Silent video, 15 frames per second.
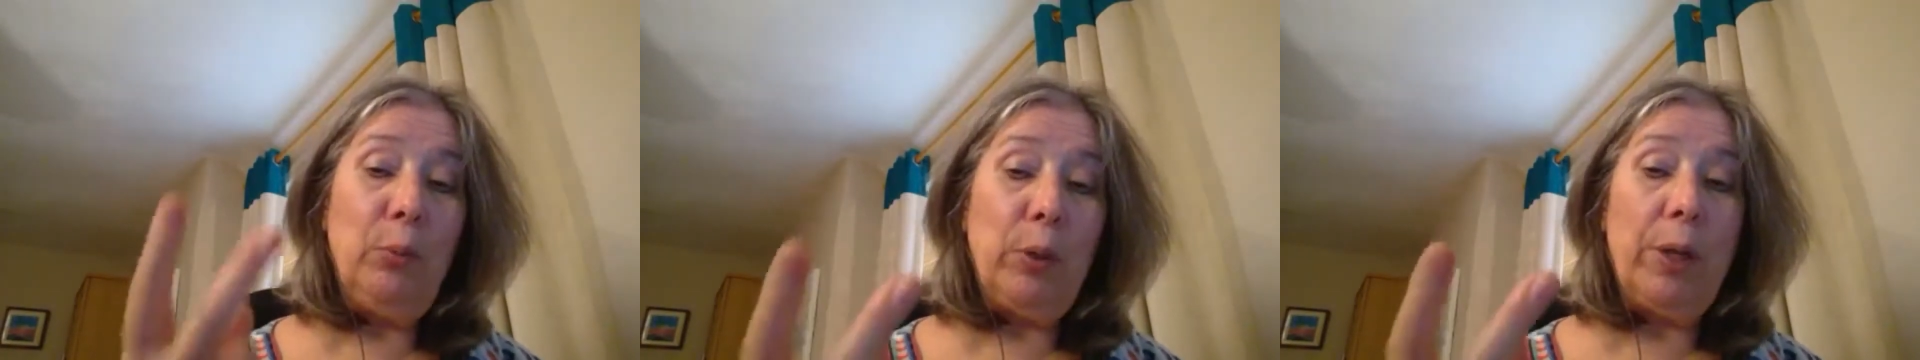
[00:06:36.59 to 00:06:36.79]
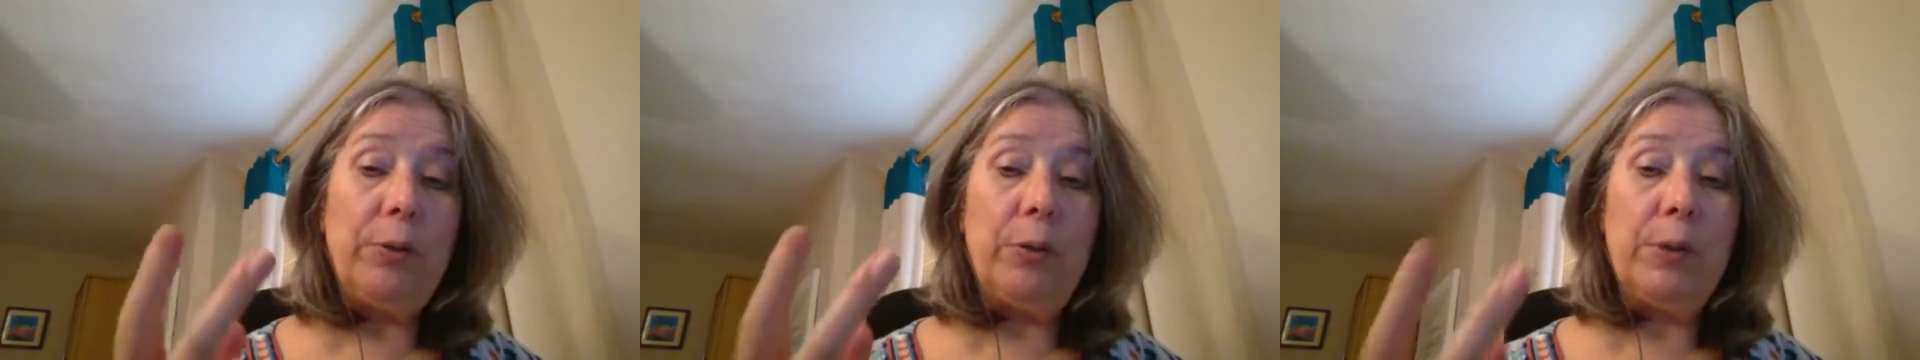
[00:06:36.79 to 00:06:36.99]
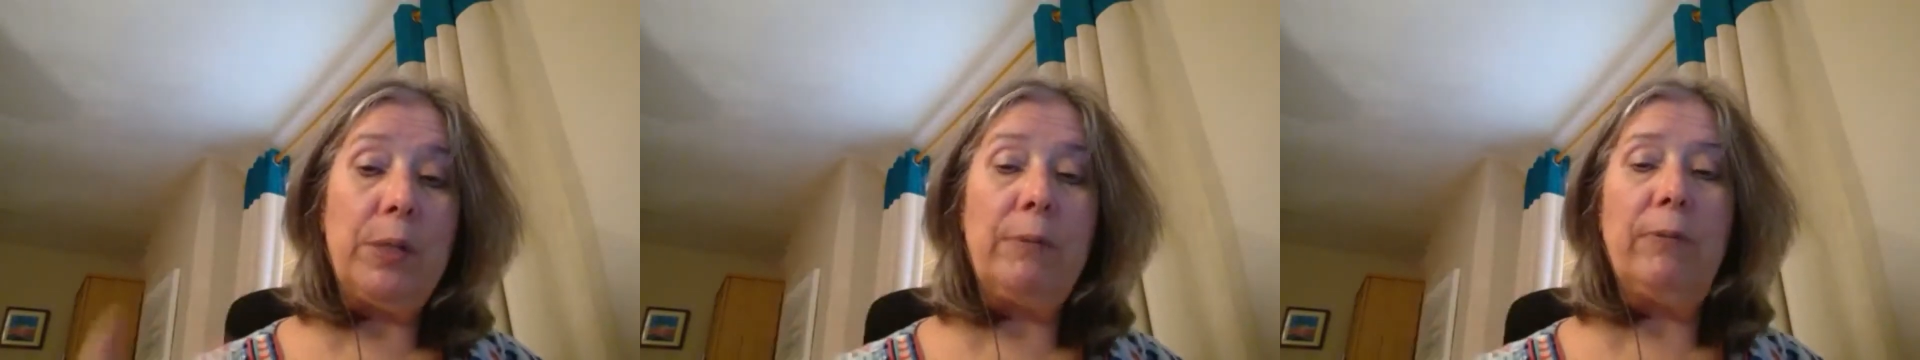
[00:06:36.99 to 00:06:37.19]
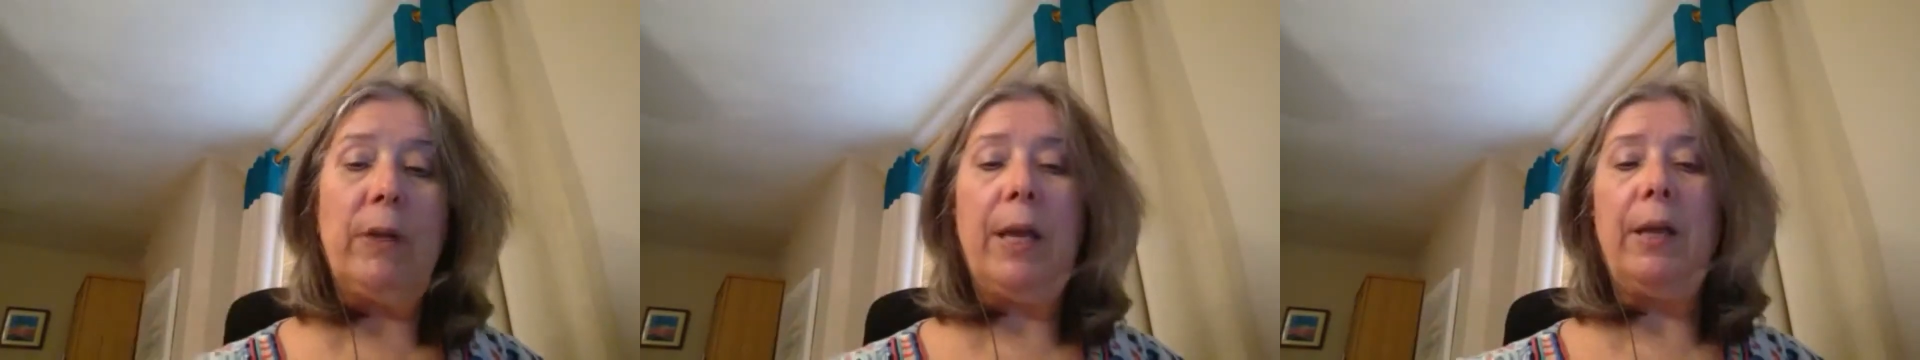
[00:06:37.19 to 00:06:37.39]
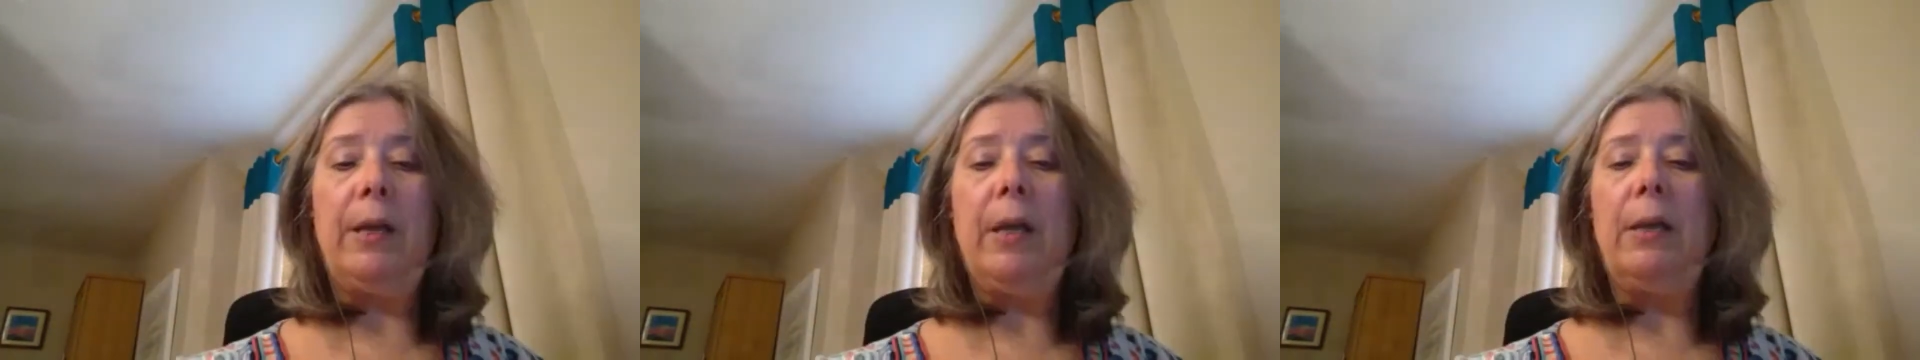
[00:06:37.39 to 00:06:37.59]
brothers
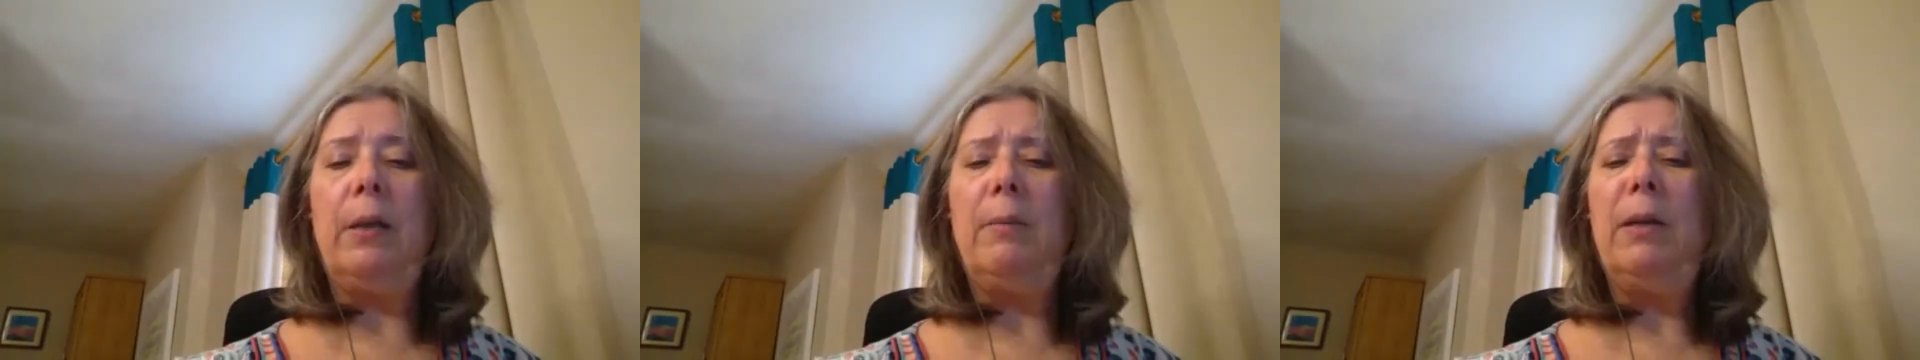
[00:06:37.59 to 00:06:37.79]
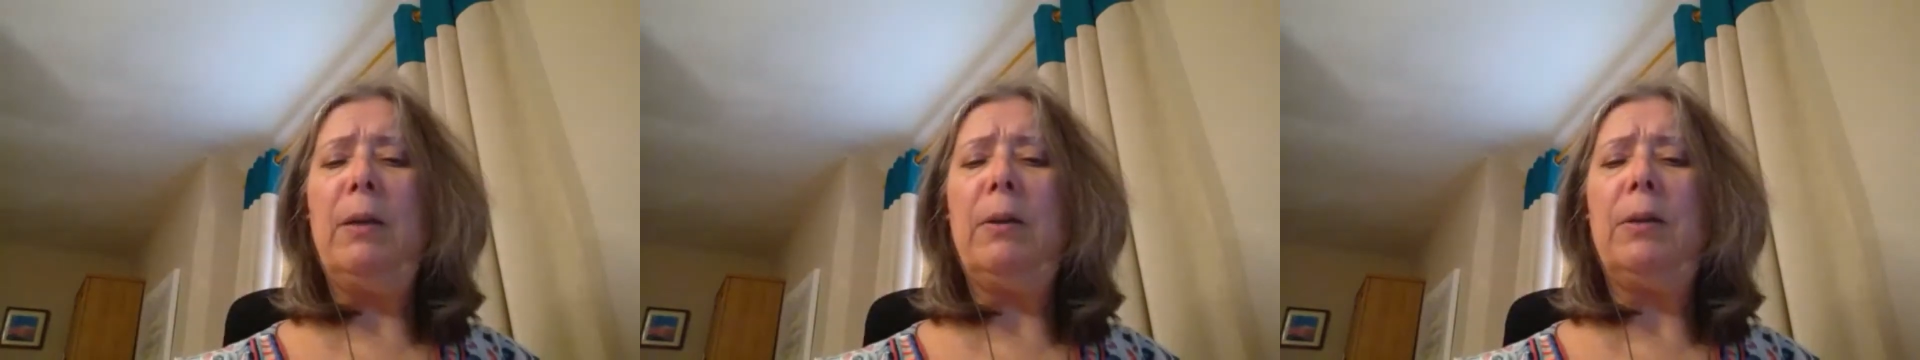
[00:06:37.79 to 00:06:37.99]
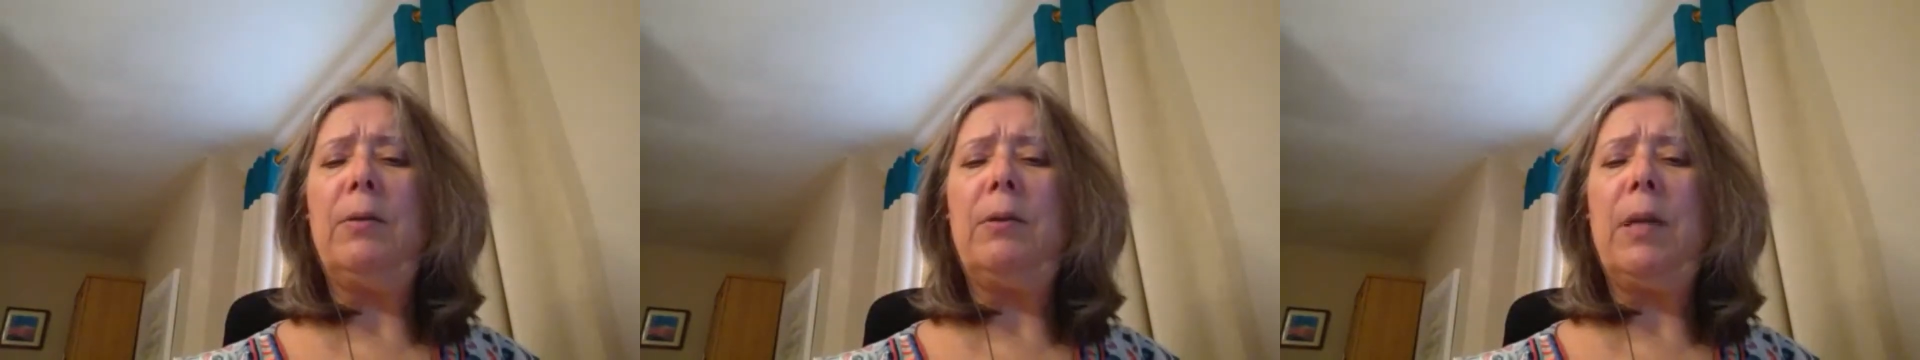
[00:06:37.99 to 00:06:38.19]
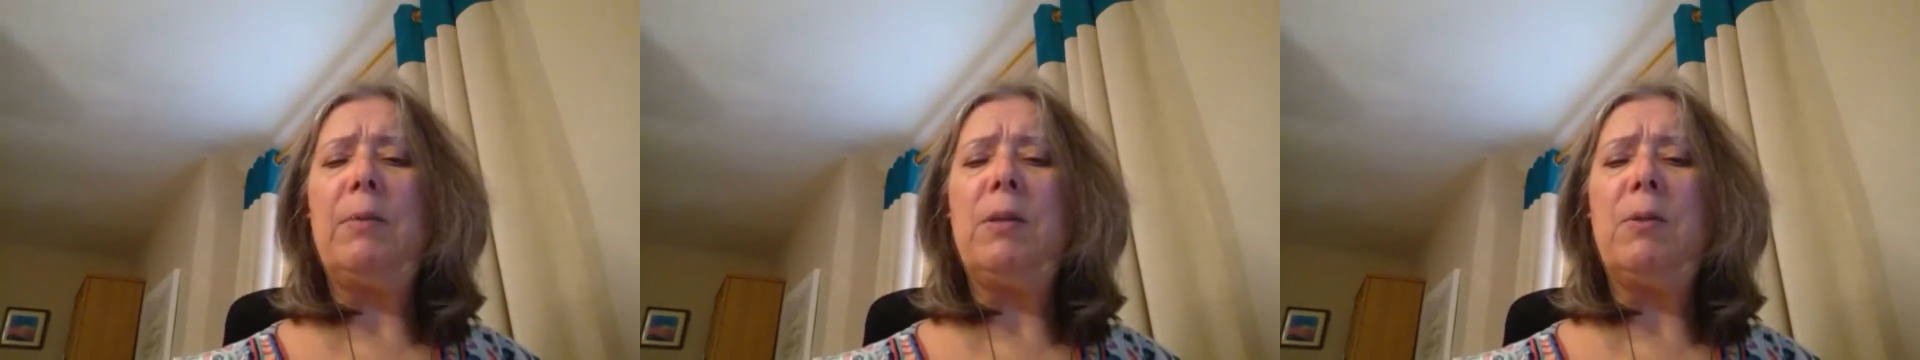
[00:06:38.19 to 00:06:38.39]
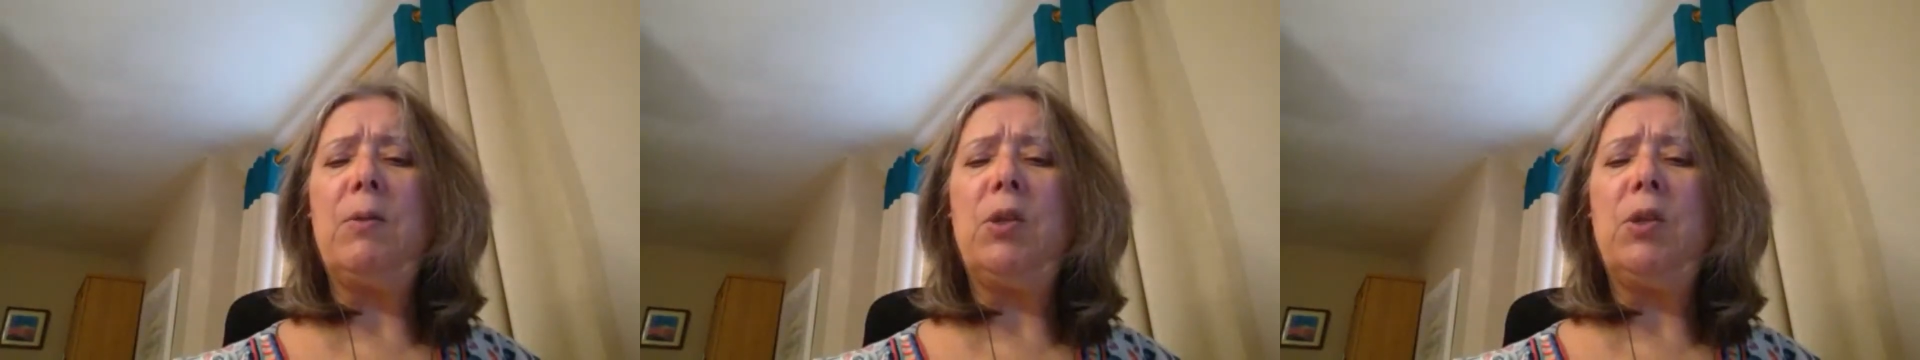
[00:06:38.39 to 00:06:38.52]
fled. And let me look at their names.